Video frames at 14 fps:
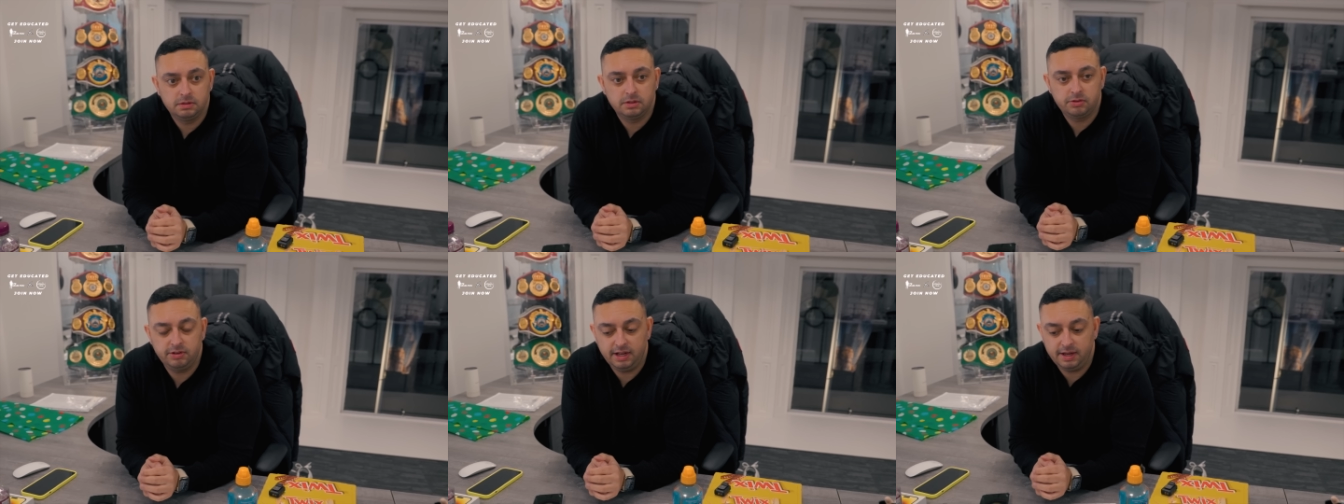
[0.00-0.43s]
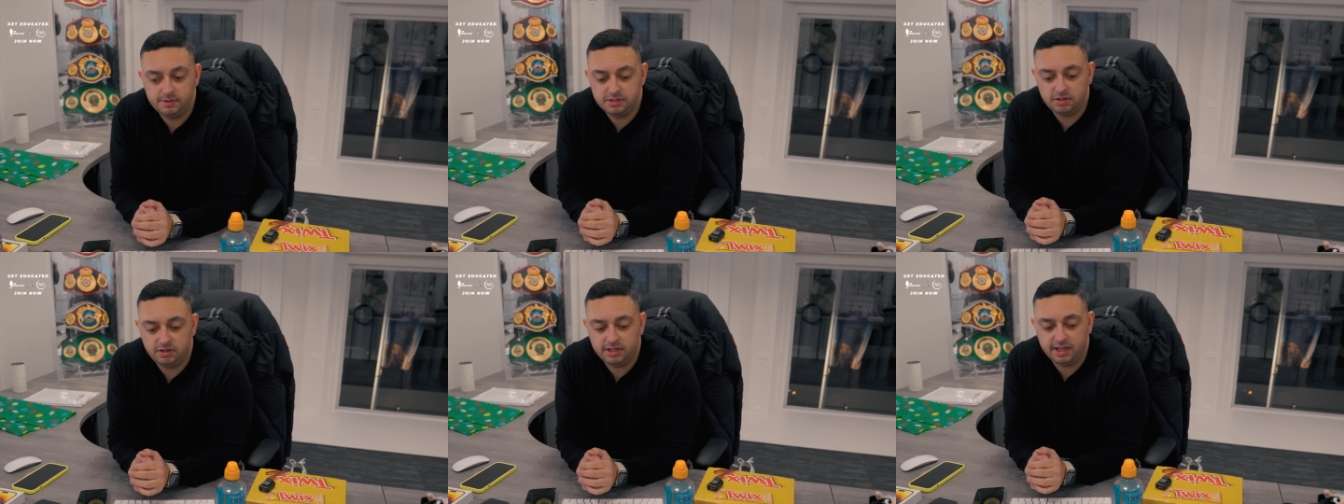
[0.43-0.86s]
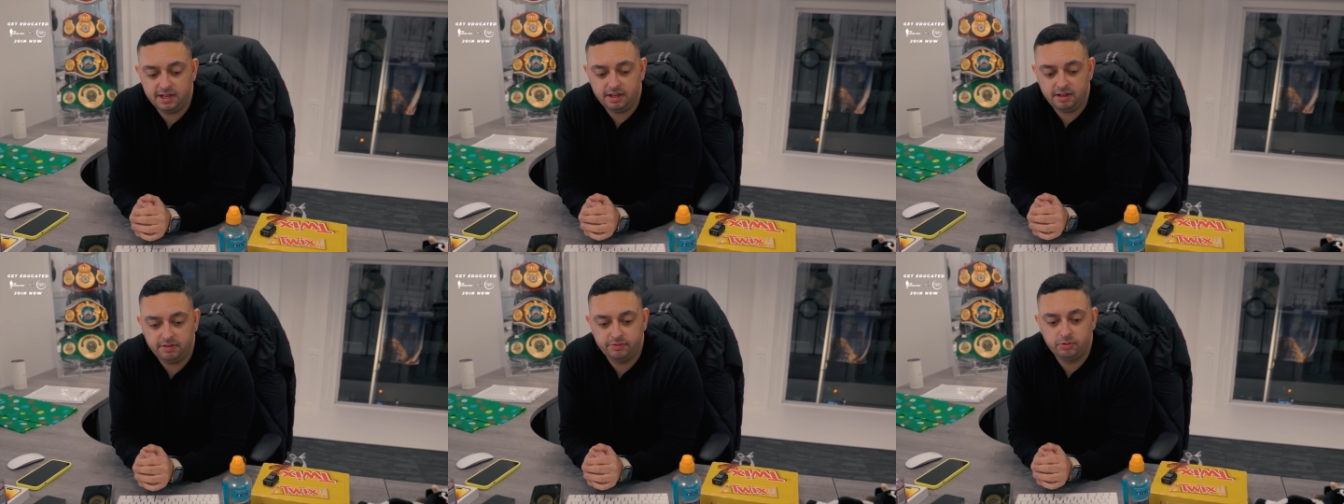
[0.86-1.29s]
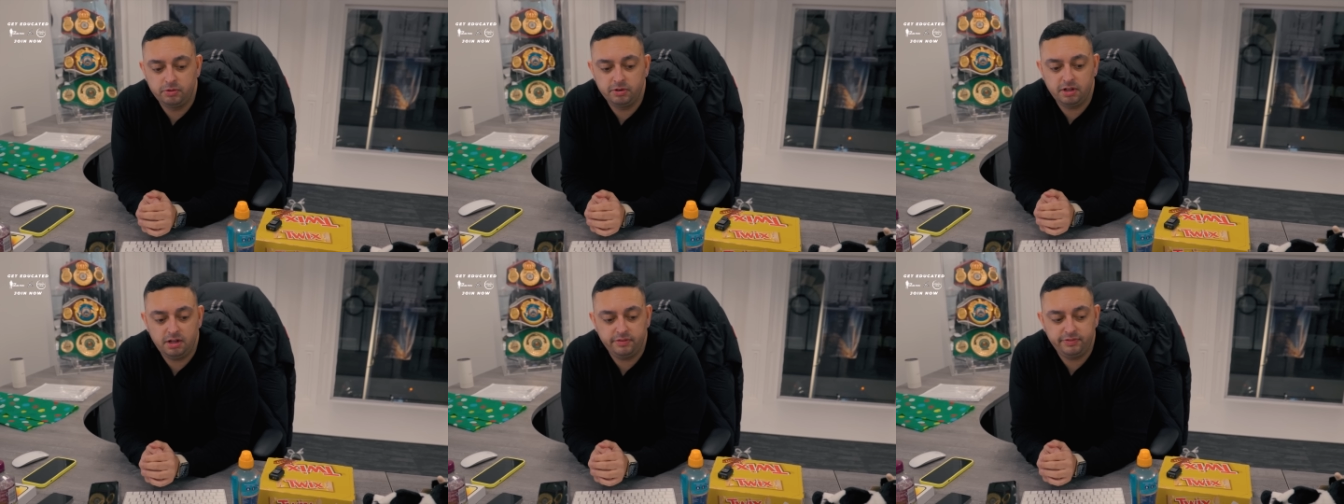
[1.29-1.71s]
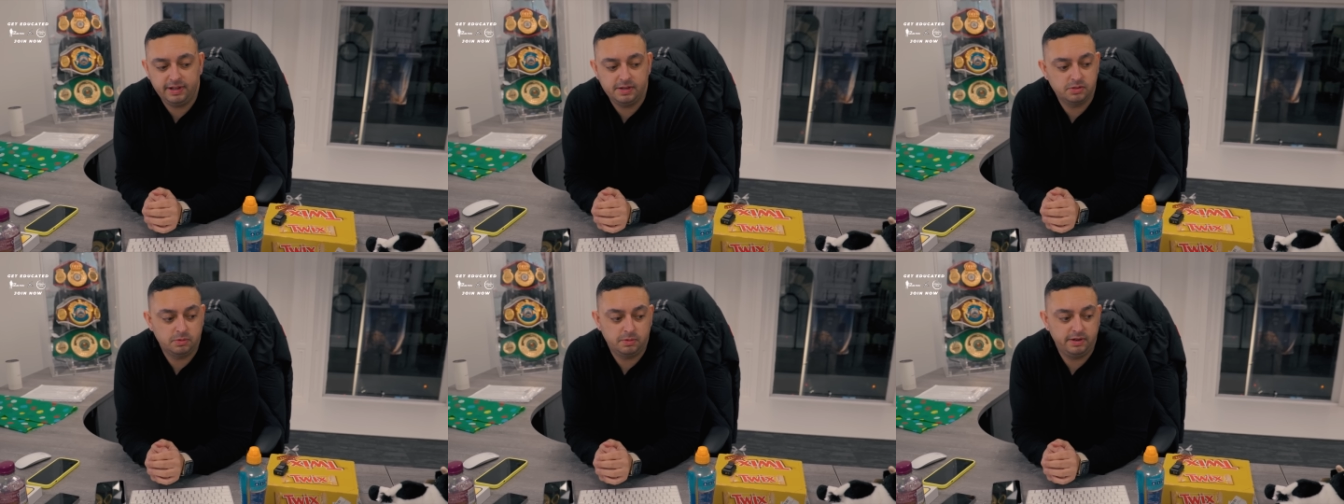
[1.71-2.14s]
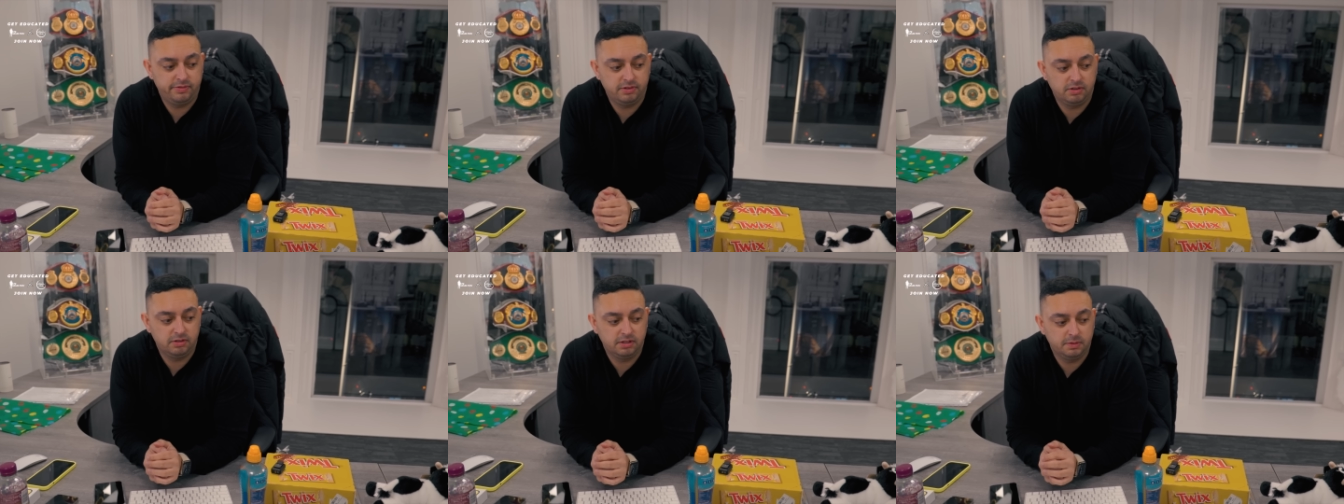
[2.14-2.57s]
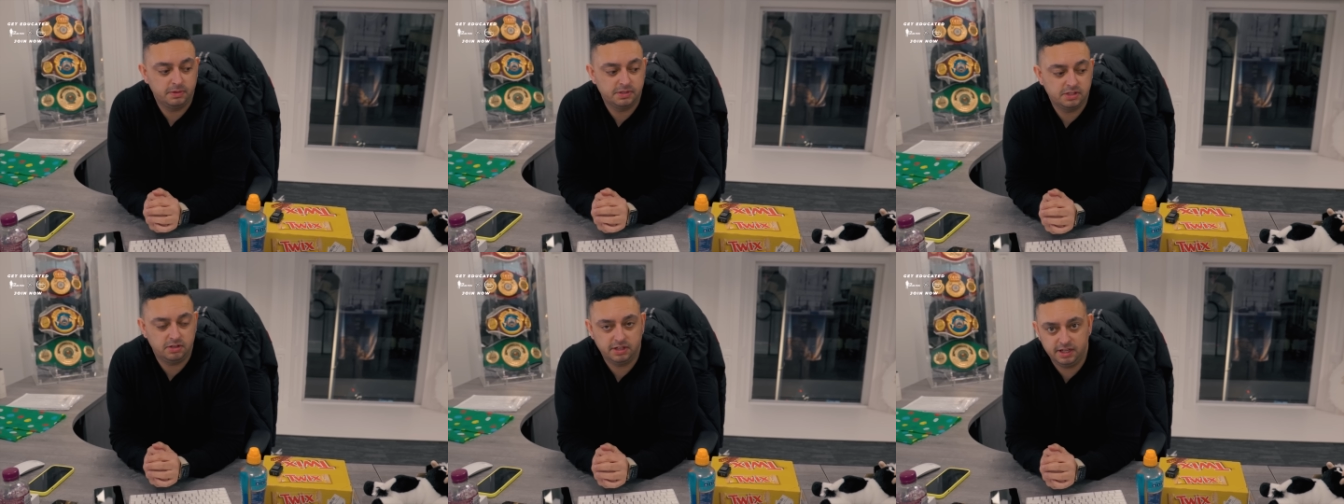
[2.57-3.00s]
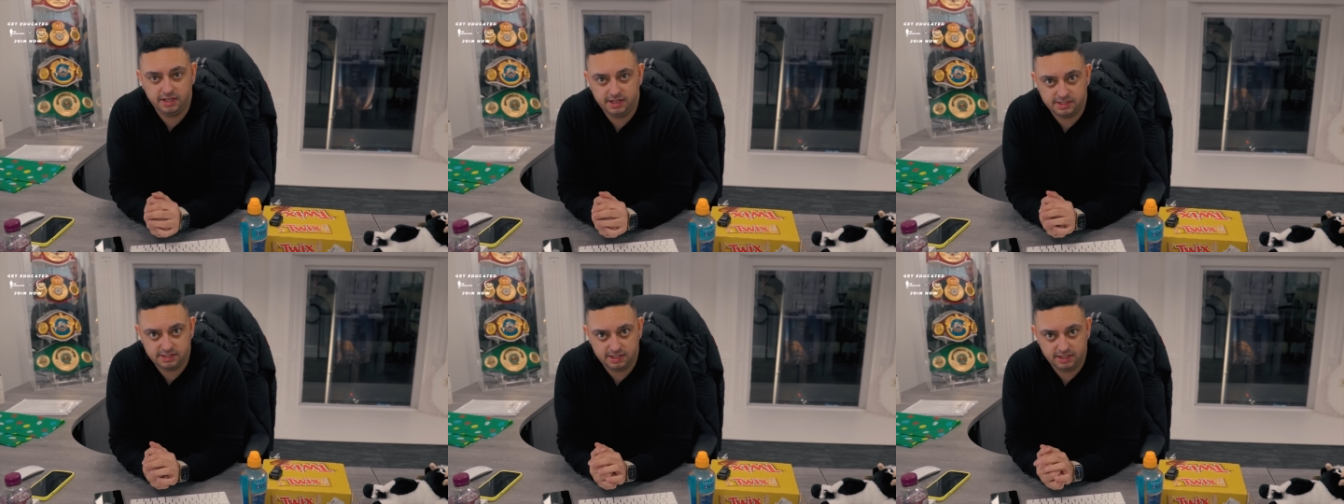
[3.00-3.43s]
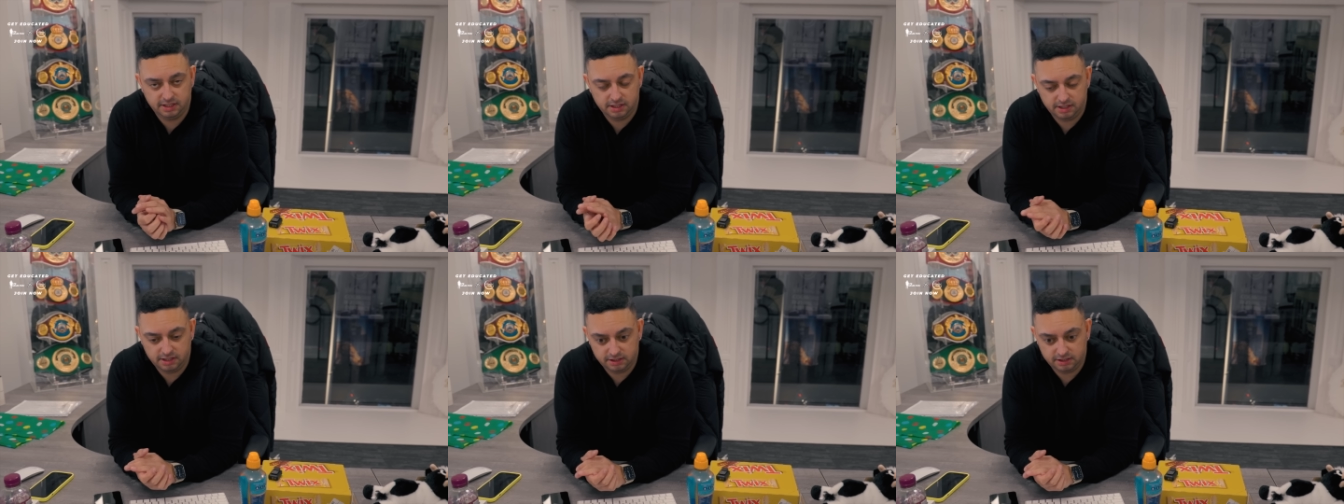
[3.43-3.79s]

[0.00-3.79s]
Three hours in IKEA, four and a half hours or wherever long it was in IKEA yesterday.